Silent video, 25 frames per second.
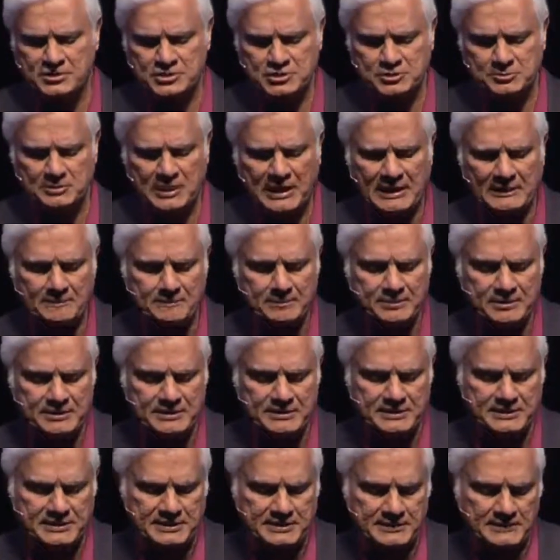So my
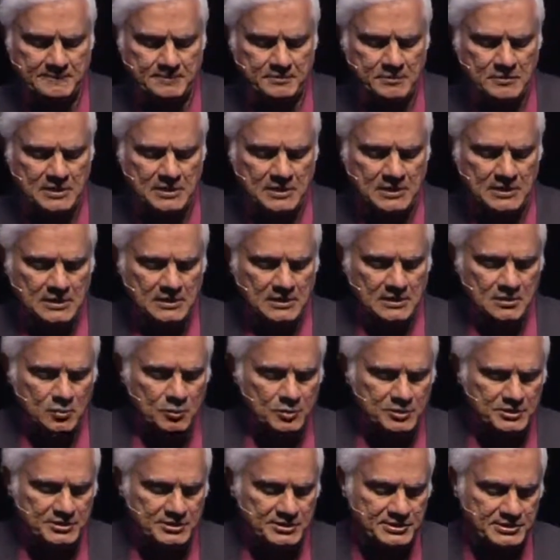plea
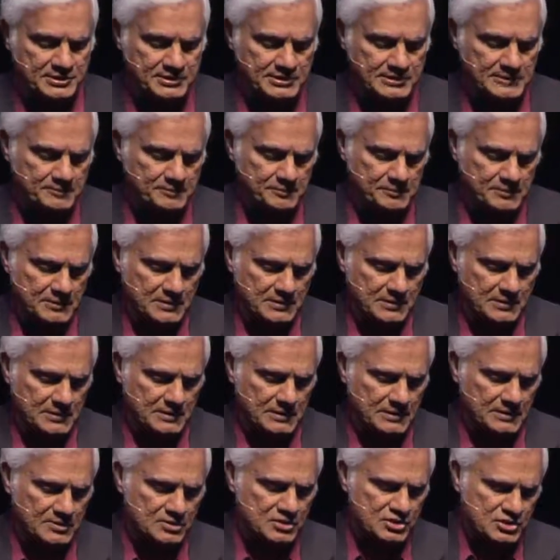with the
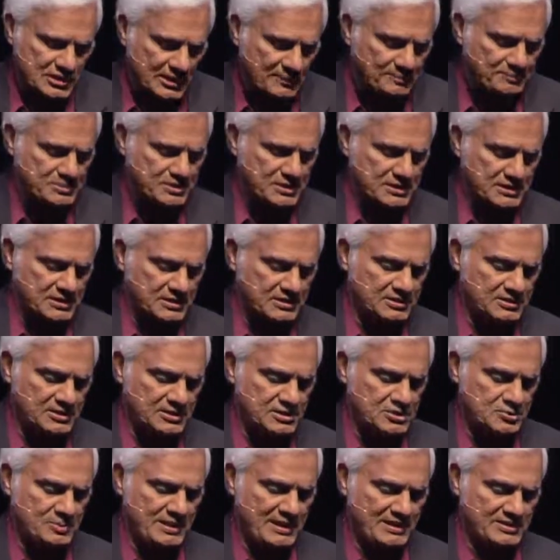skeptic in
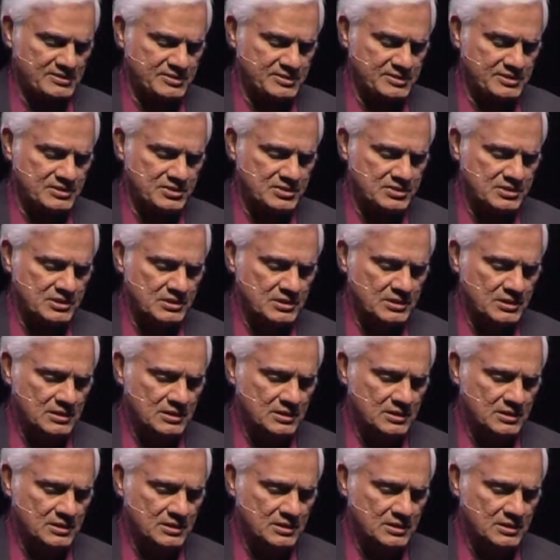these matters